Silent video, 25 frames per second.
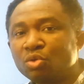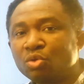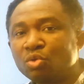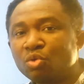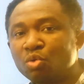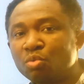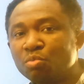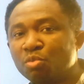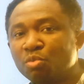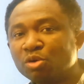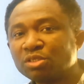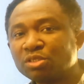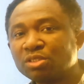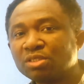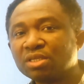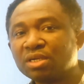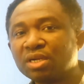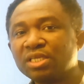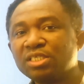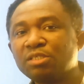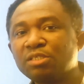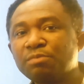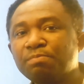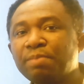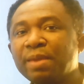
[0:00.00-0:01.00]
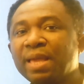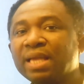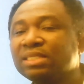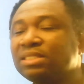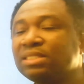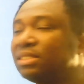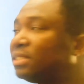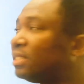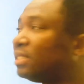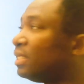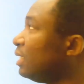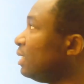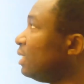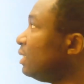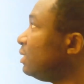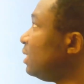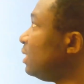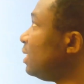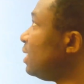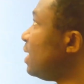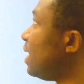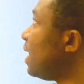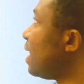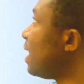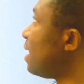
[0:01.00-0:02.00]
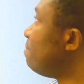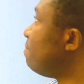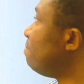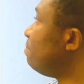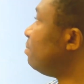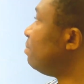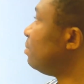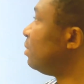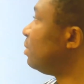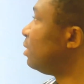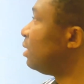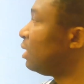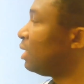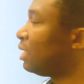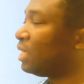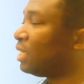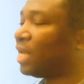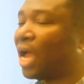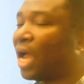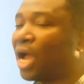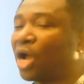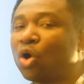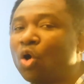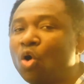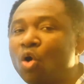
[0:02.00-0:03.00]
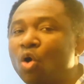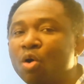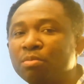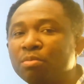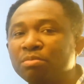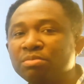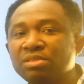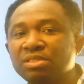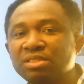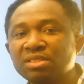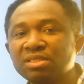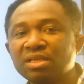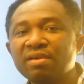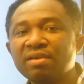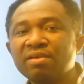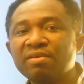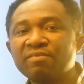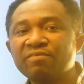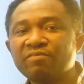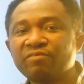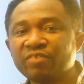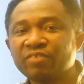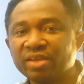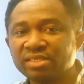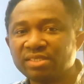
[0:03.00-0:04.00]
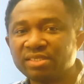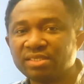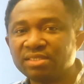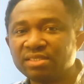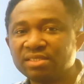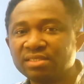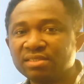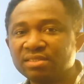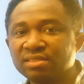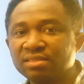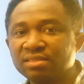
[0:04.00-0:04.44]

You must respect the name that comes first.